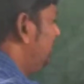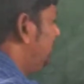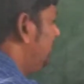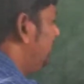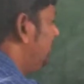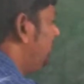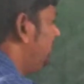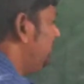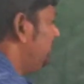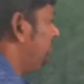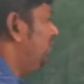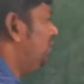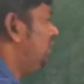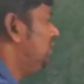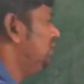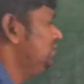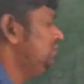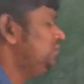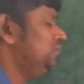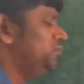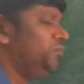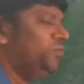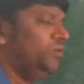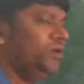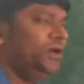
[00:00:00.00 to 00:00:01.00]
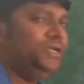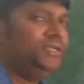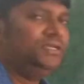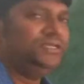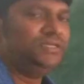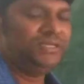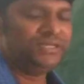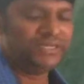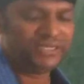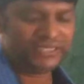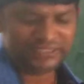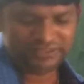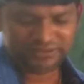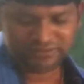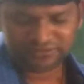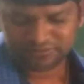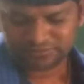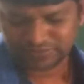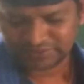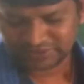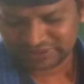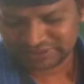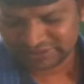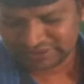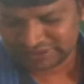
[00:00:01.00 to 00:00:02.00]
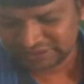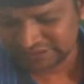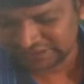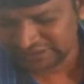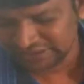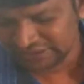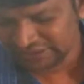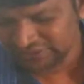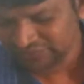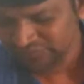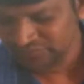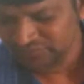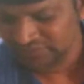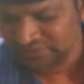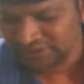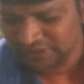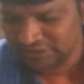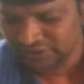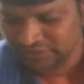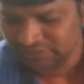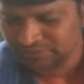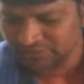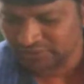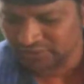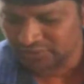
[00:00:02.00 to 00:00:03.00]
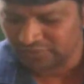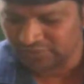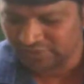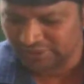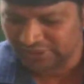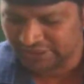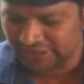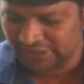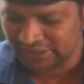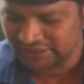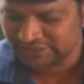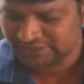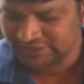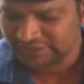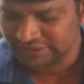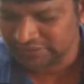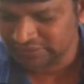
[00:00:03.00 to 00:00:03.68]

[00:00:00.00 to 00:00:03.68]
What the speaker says: 21.9% poverty ratio in